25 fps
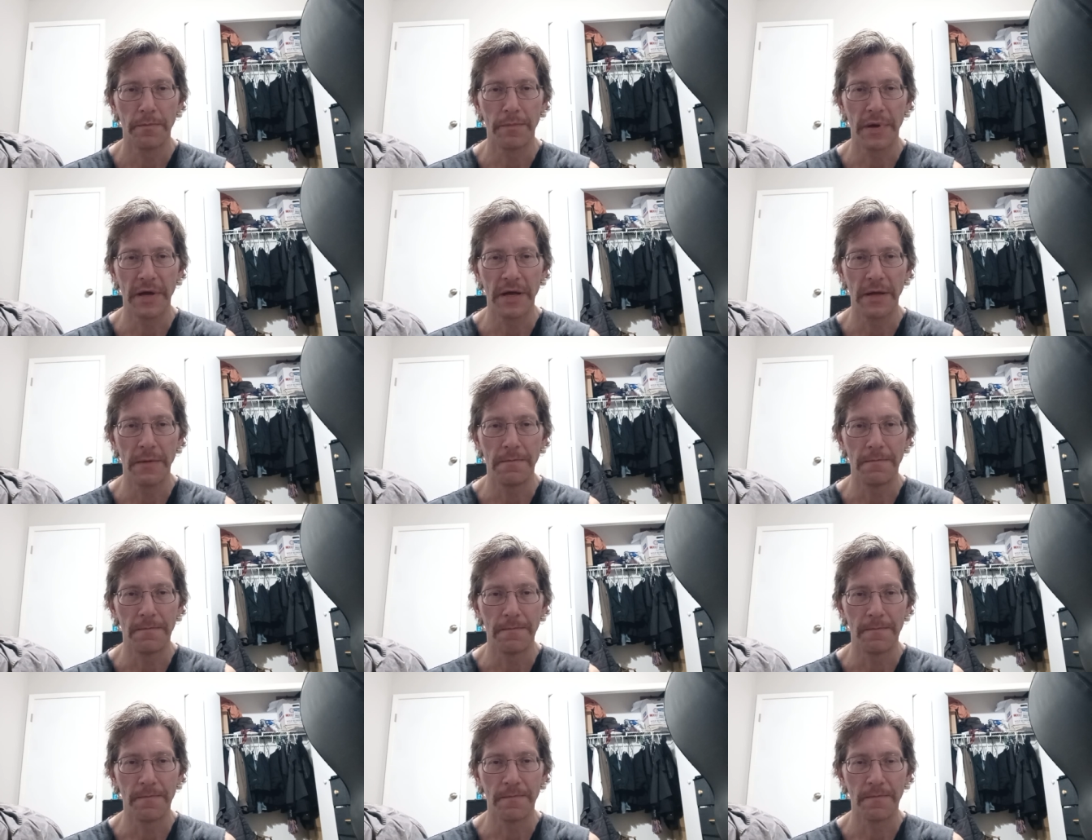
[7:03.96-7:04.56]

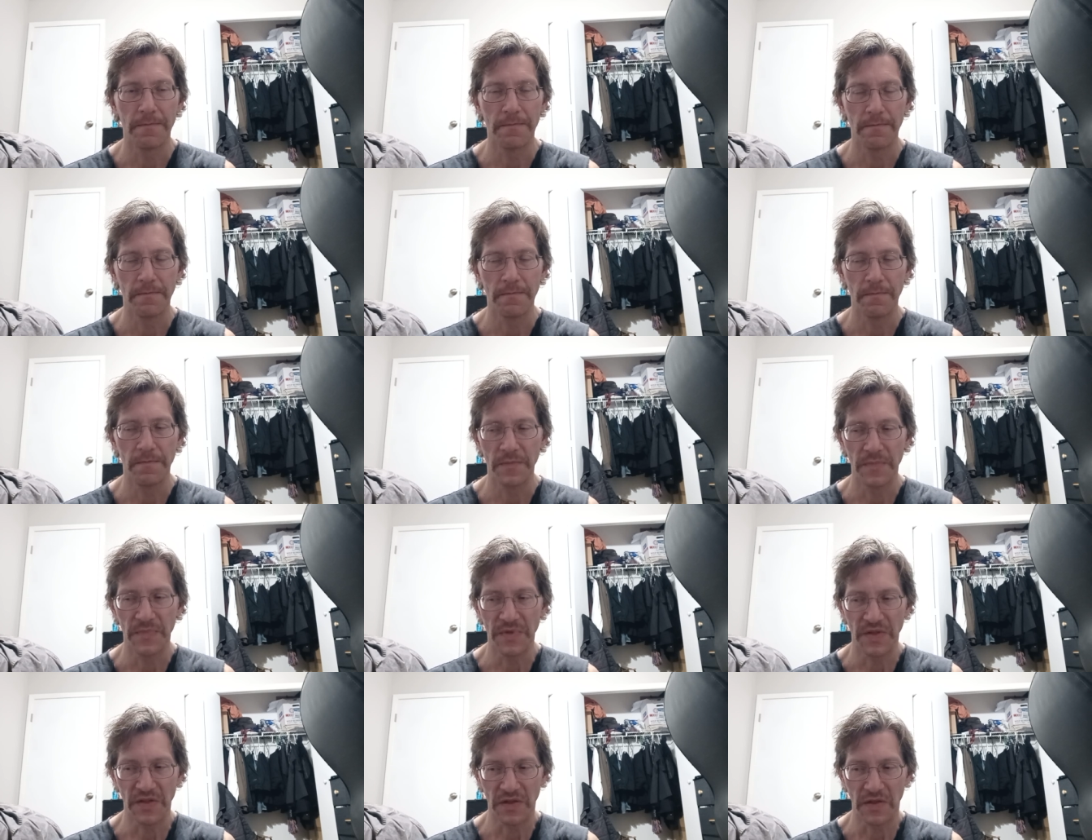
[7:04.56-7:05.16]
But
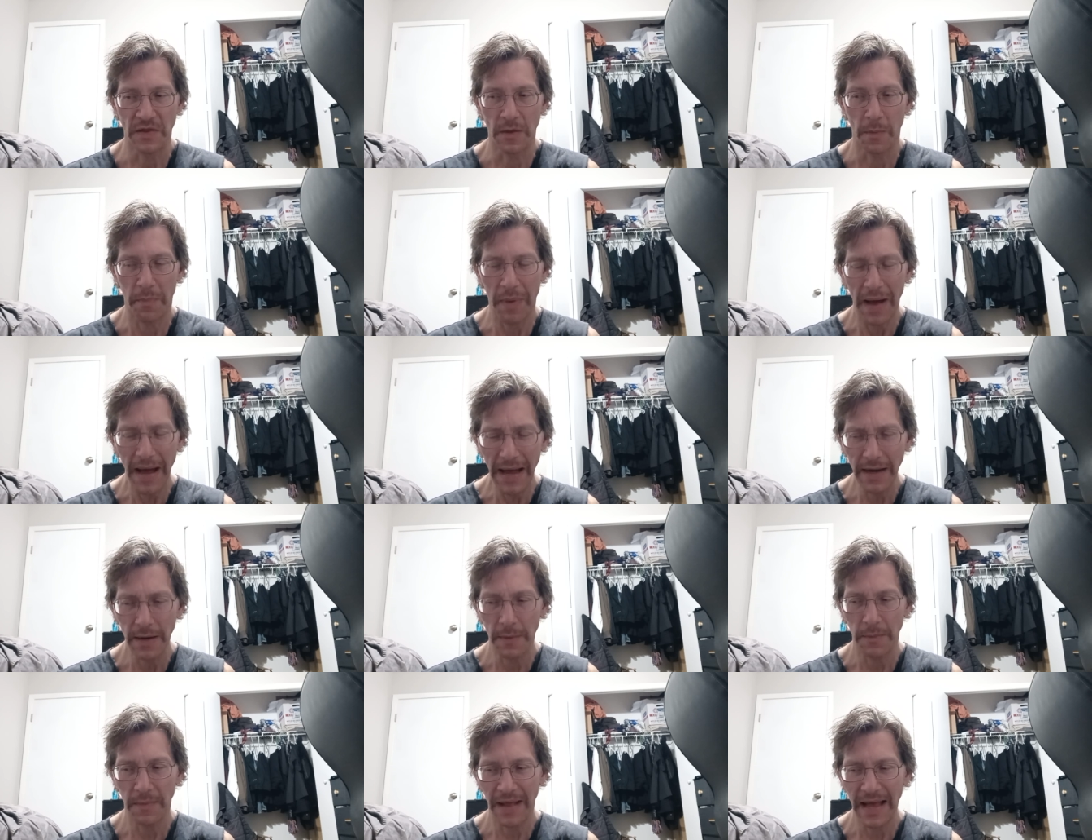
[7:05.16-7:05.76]
the
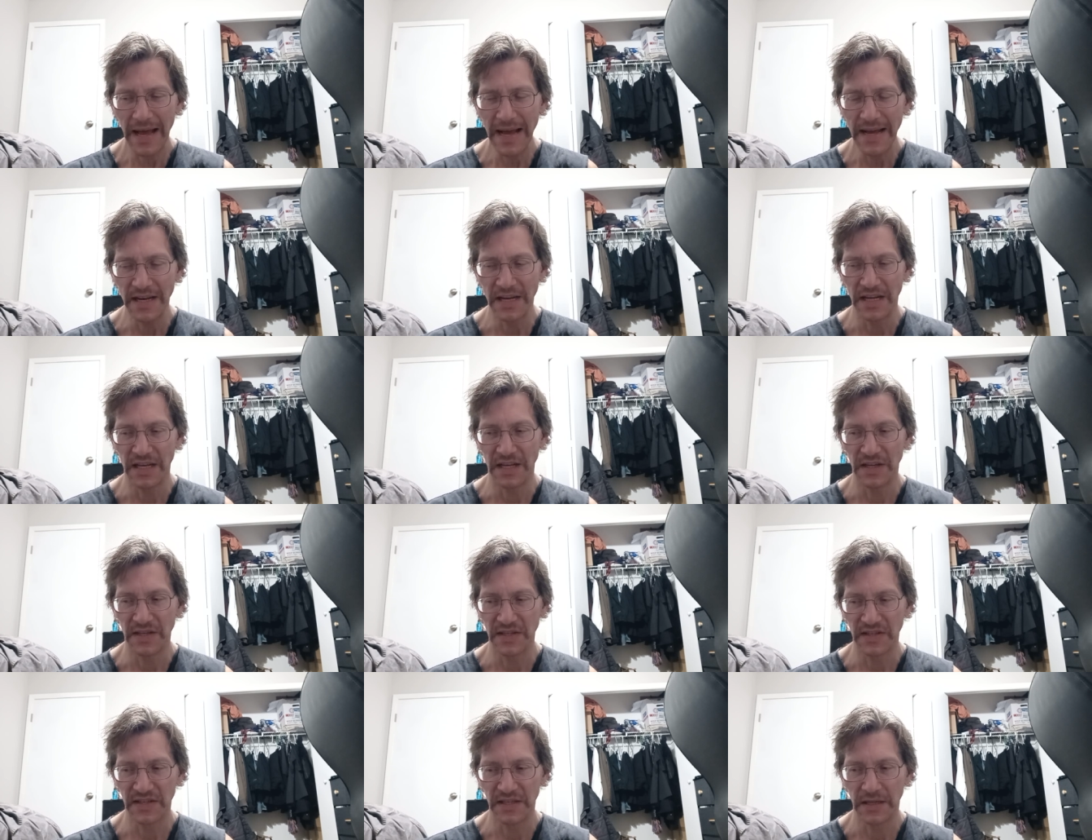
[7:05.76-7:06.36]
bottom line
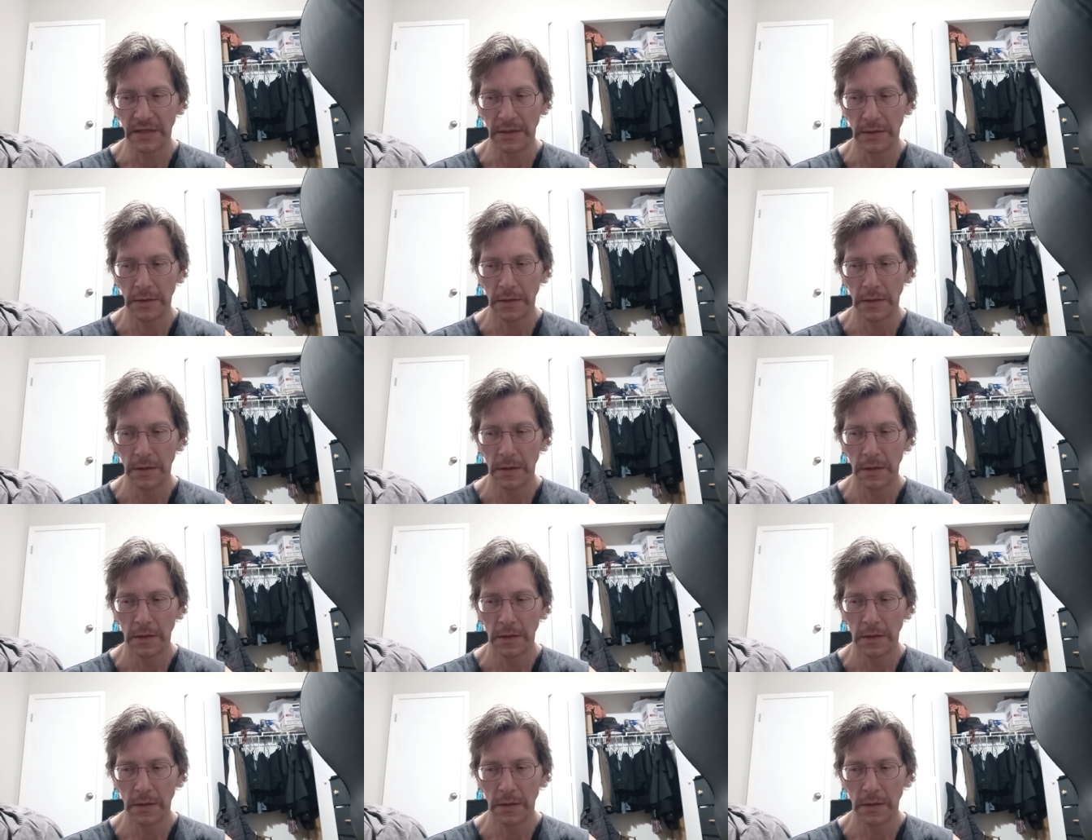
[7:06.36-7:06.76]
is